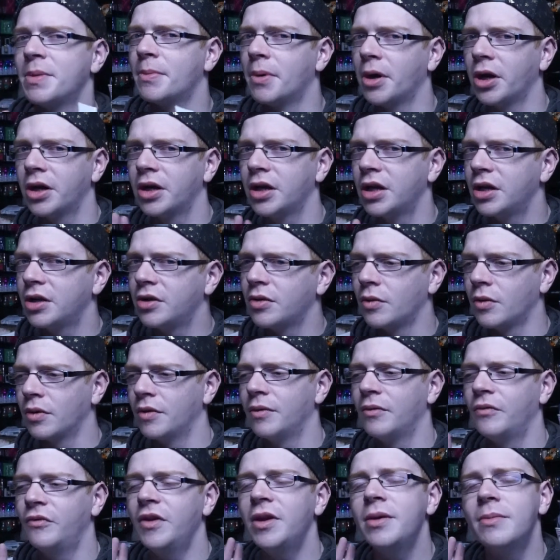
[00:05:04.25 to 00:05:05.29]
marketed
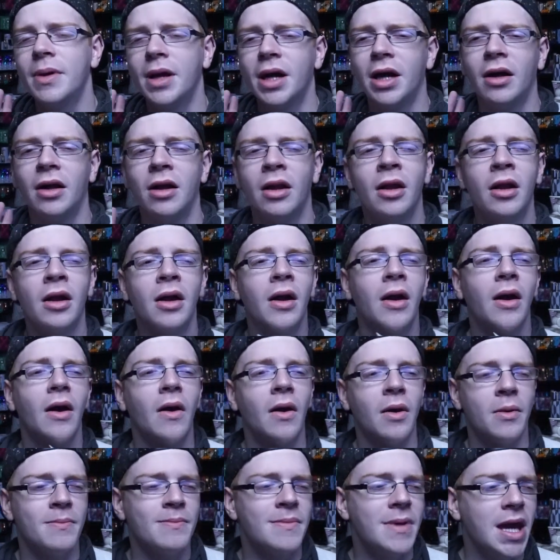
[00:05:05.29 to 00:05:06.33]
toward female
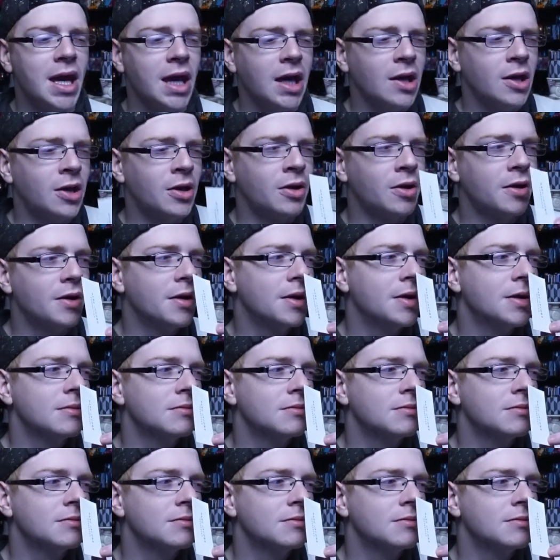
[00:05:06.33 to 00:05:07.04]
or male.